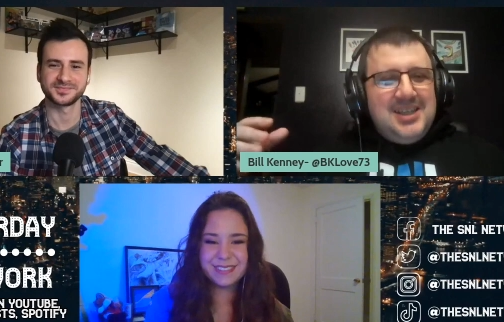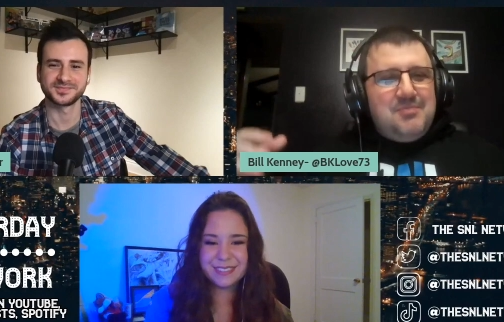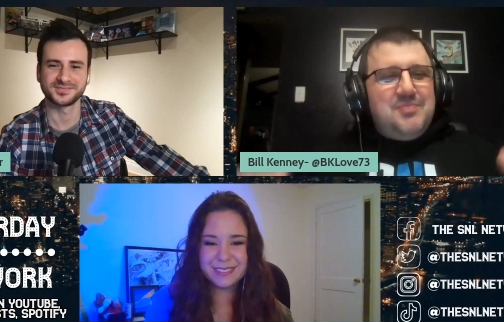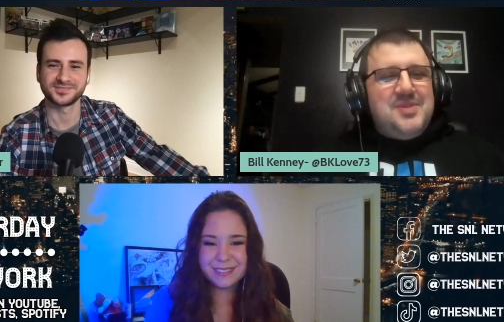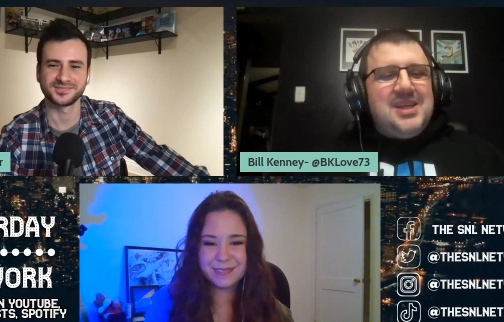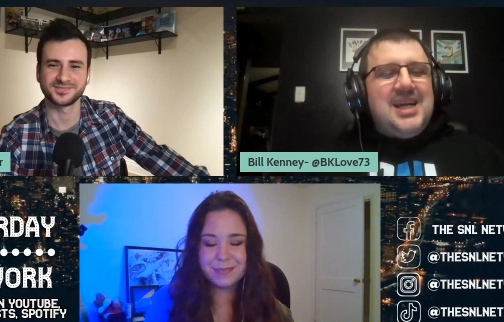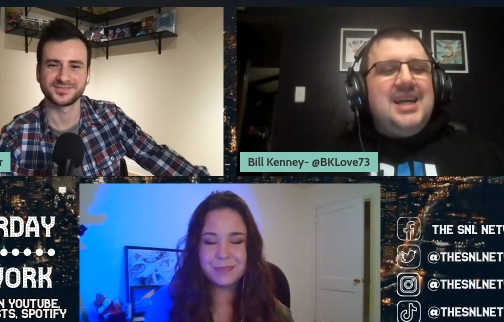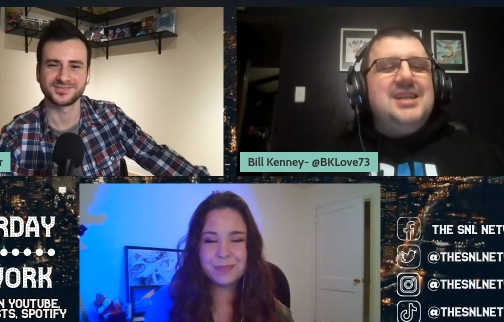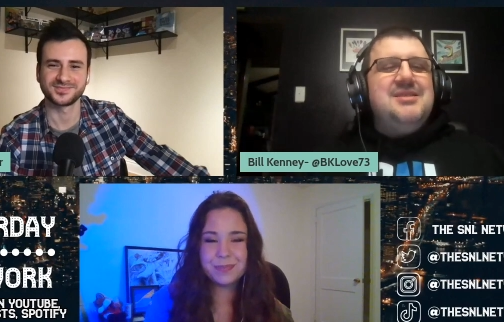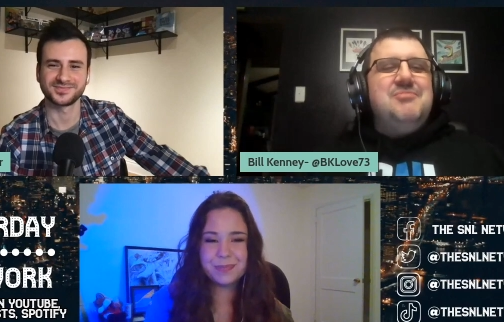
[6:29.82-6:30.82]
Speaker 1: to to
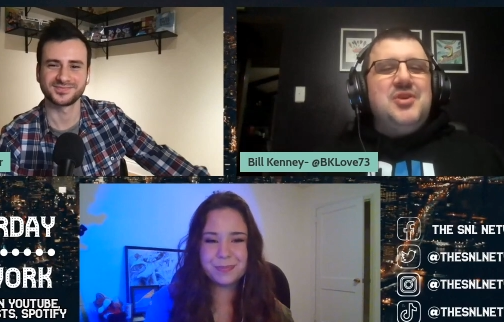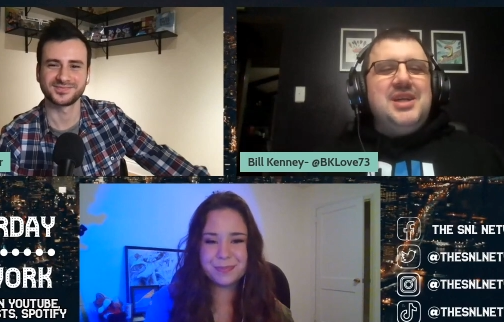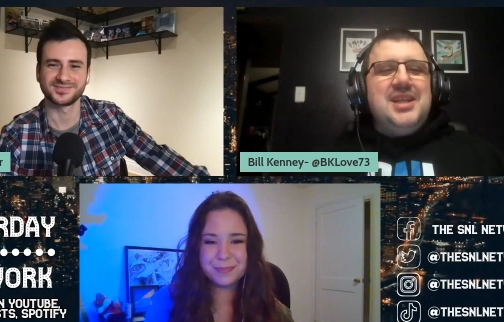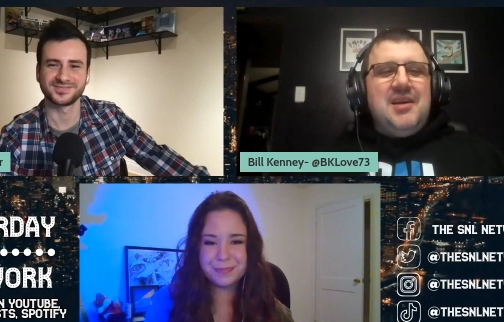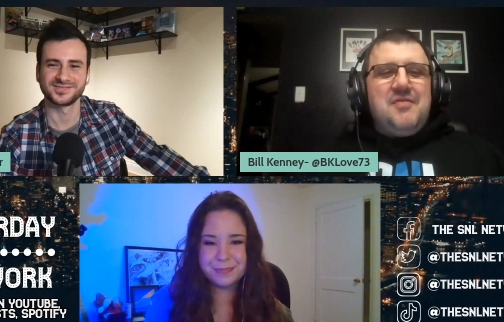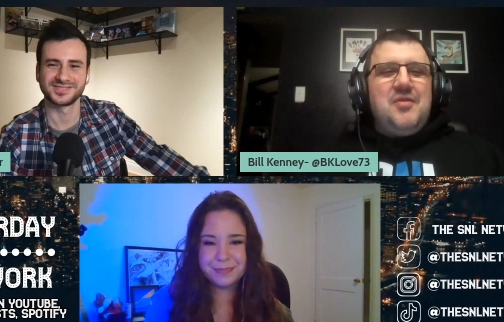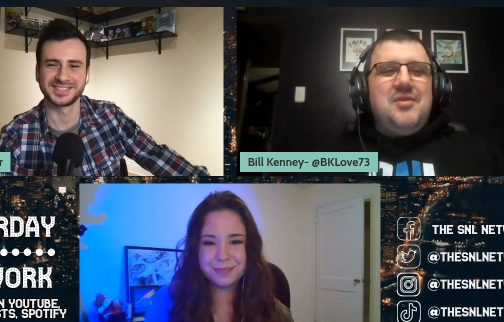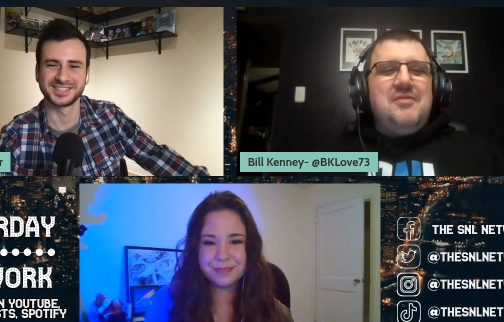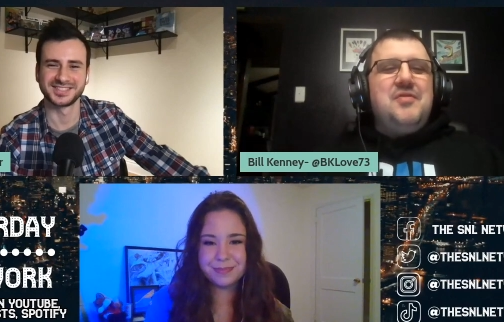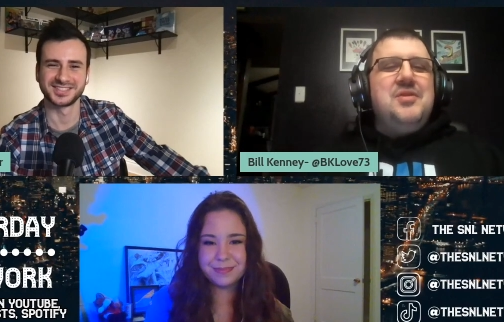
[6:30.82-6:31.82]
kind of put in there
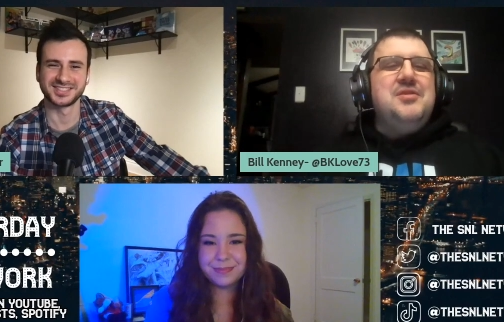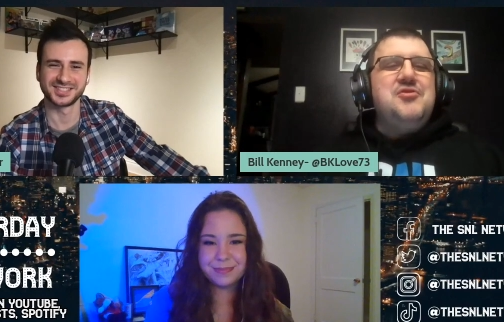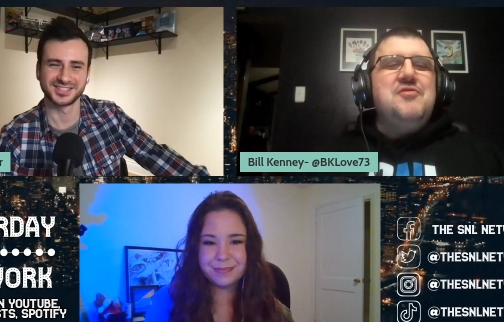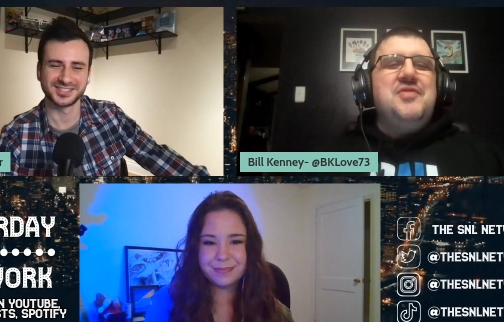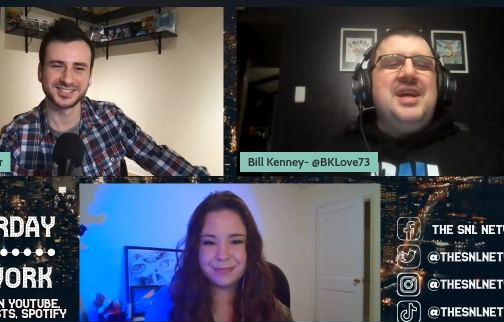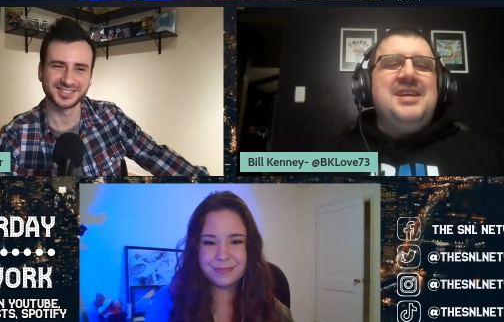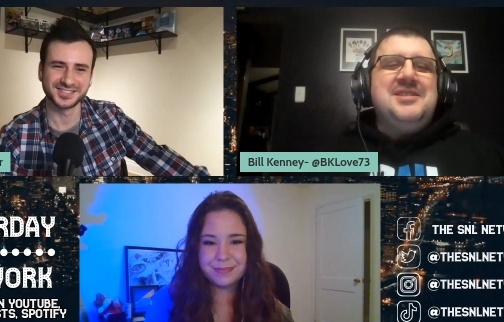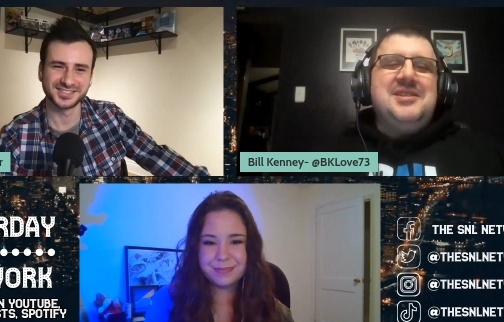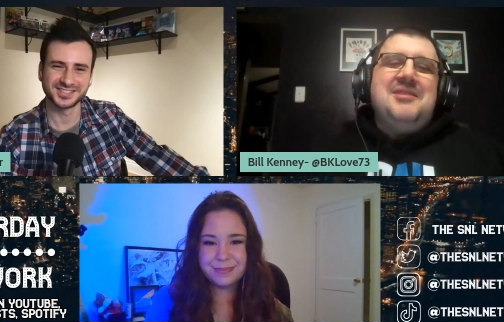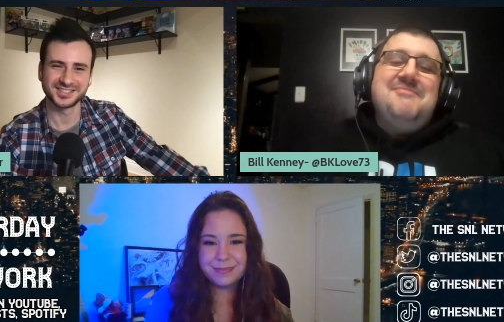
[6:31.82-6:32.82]
for for the true
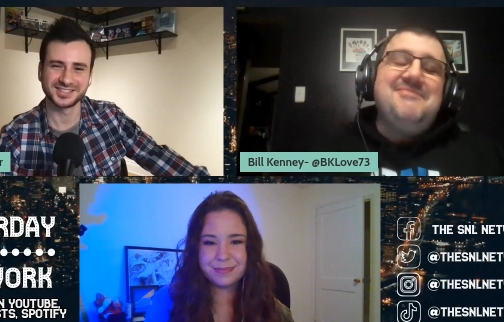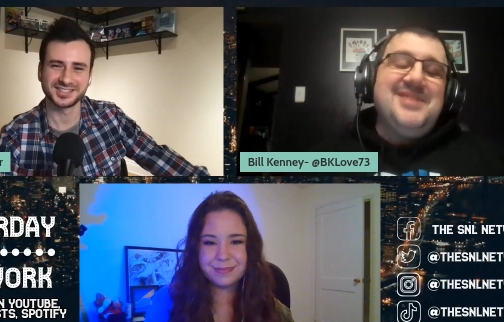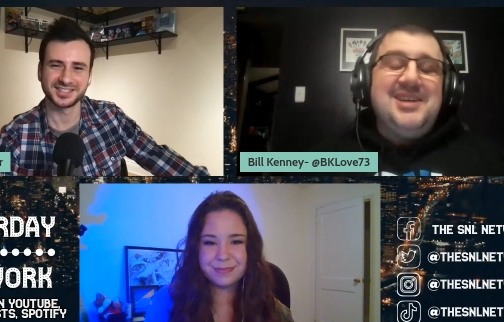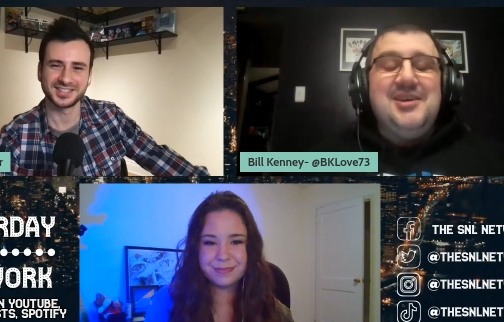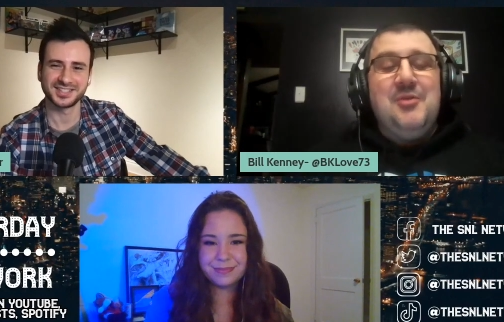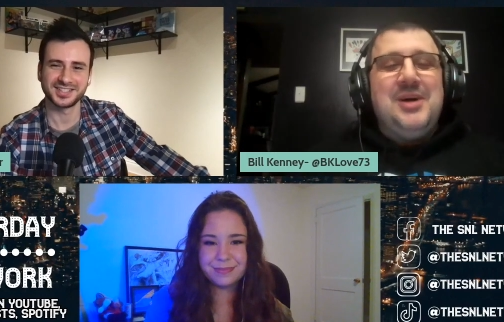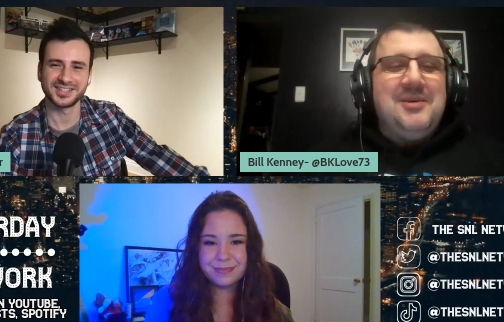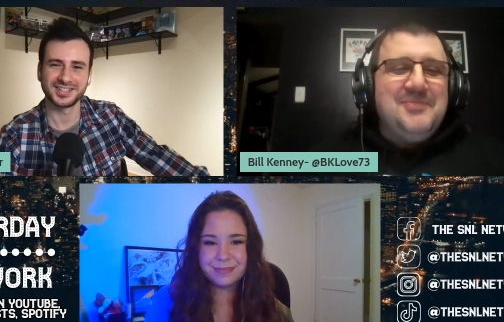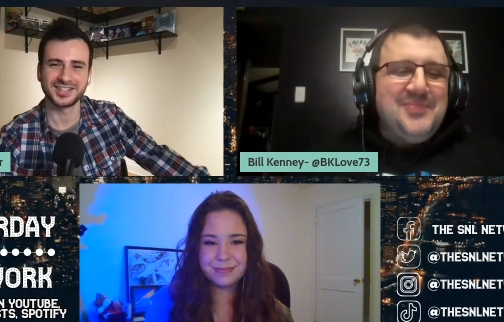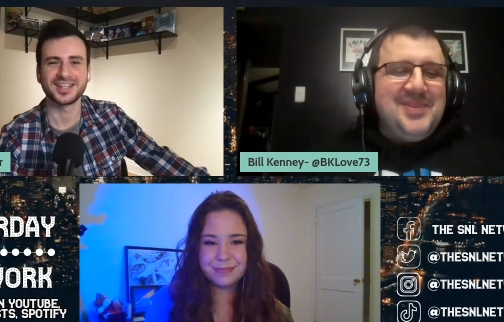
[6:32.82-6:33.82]
fan. So, oh
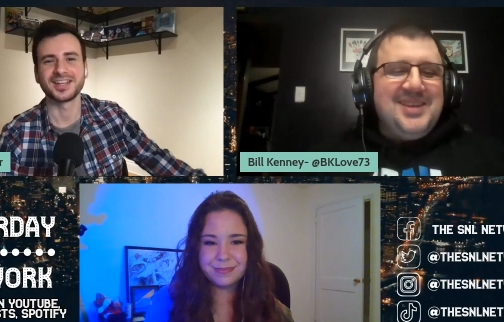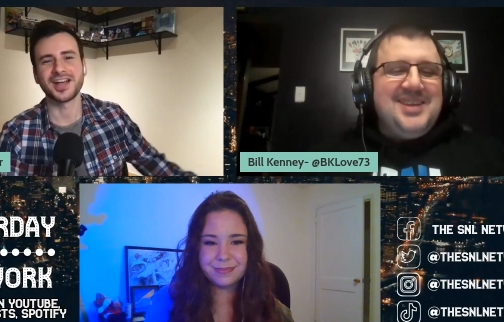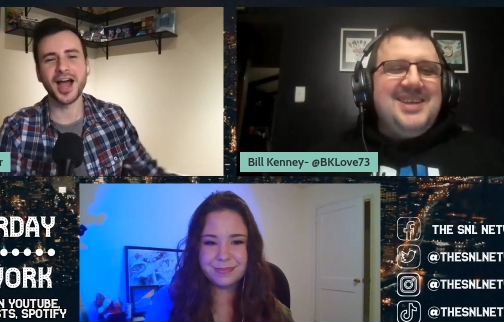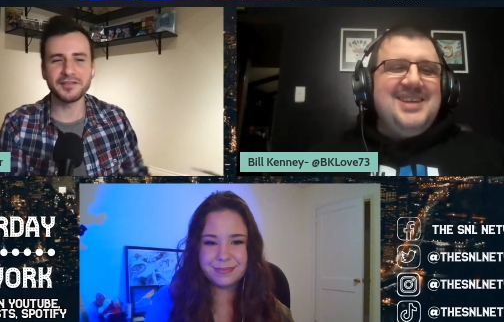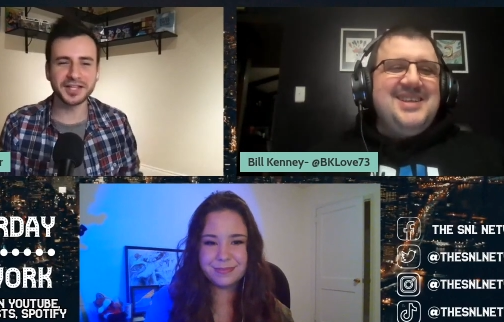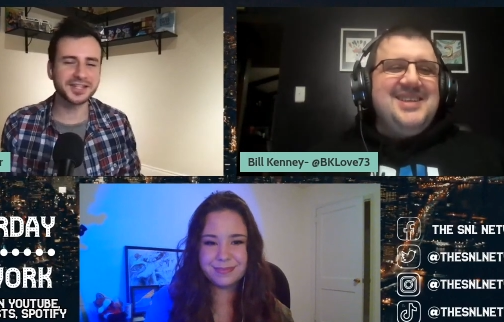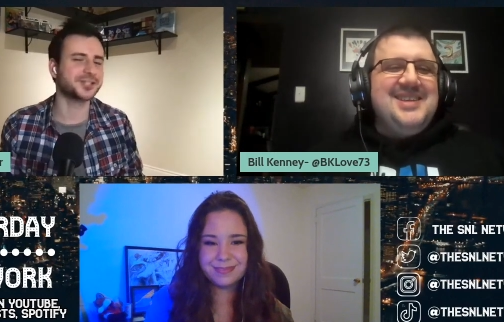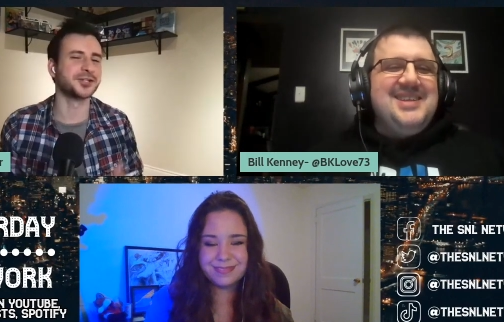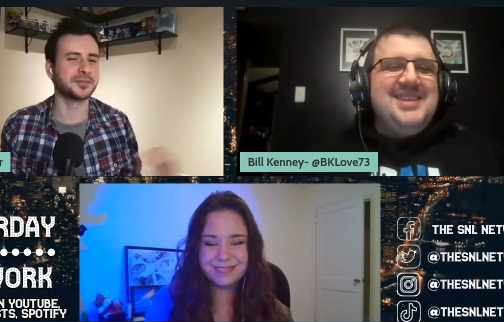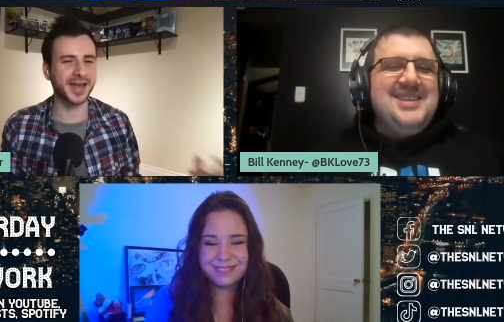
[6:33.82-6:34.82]
well.
Speaker 2: I feel like they turned the